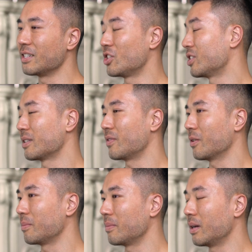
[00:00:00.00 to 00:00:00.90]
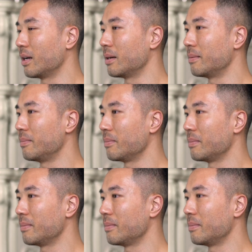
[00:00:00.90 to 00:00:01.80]
she just felt
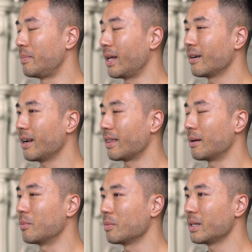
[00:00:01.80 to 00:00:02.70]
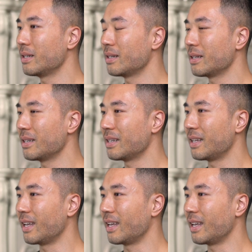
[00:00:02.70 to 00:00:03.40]
better at that moment,